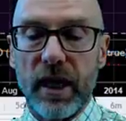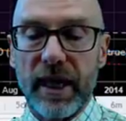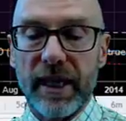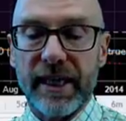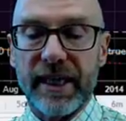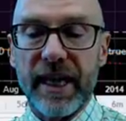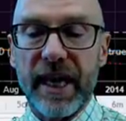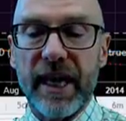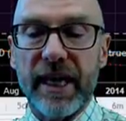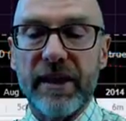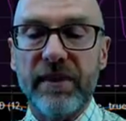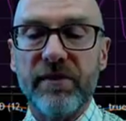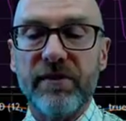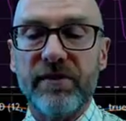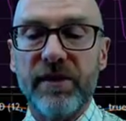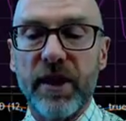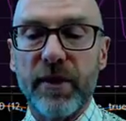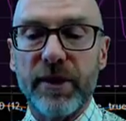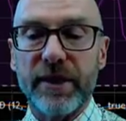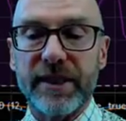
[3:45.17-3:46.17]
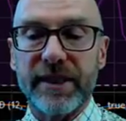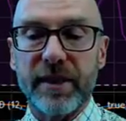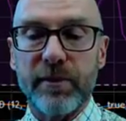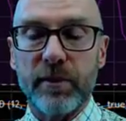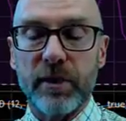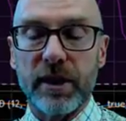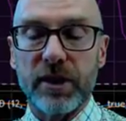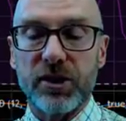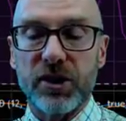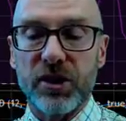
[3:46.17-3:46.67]
again very
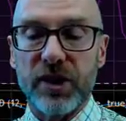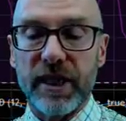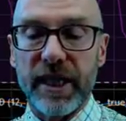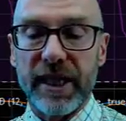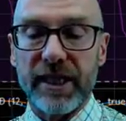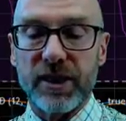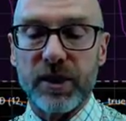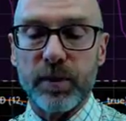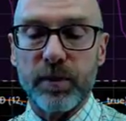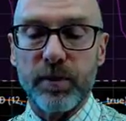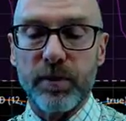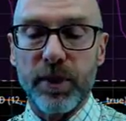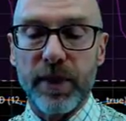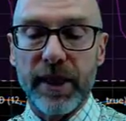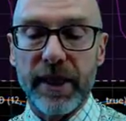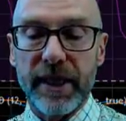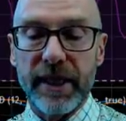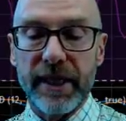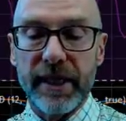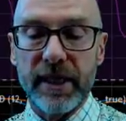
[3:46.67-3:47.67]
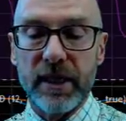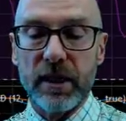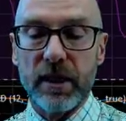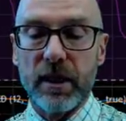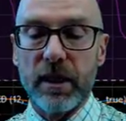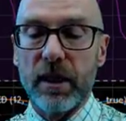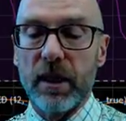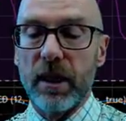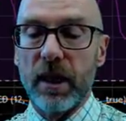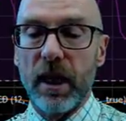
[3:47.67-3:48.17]
similar to the S and P,
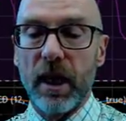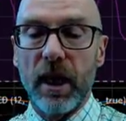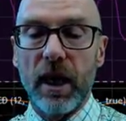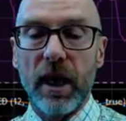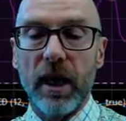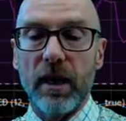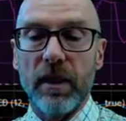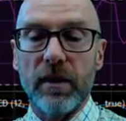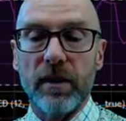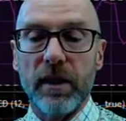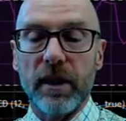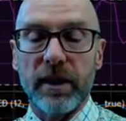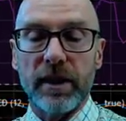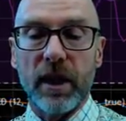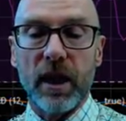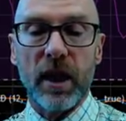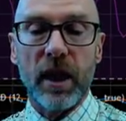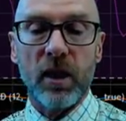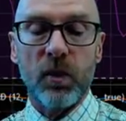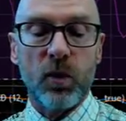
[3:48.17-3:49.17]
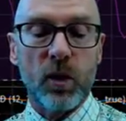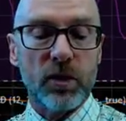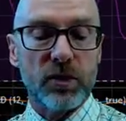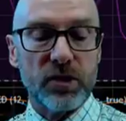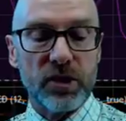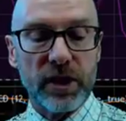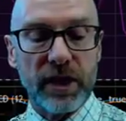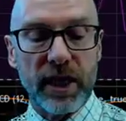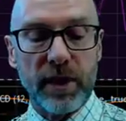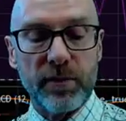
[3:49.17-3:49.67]
uh, and I, I
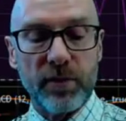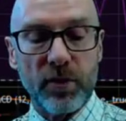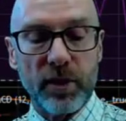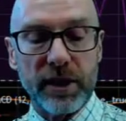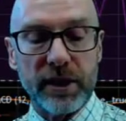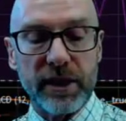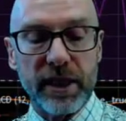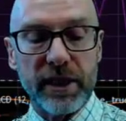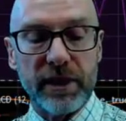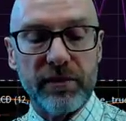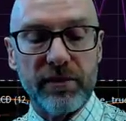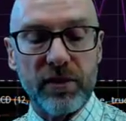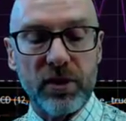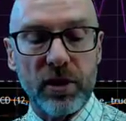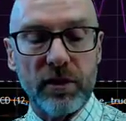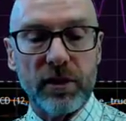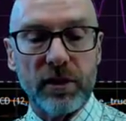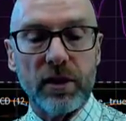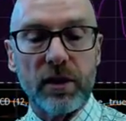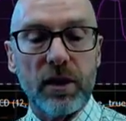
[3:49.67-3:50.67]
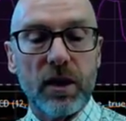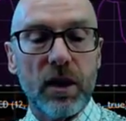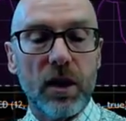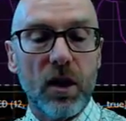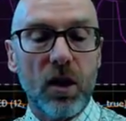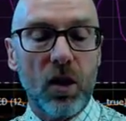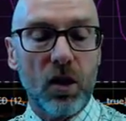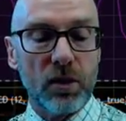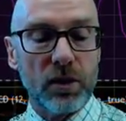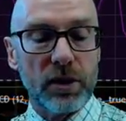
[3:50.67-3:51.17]
won't elaborate any further.
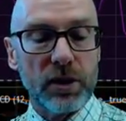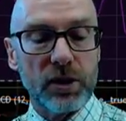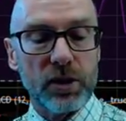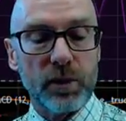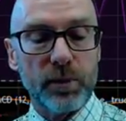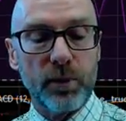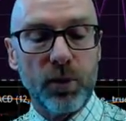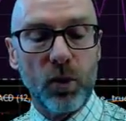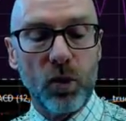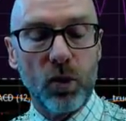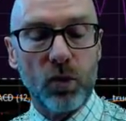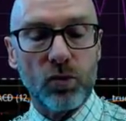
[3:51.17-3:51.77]
On the support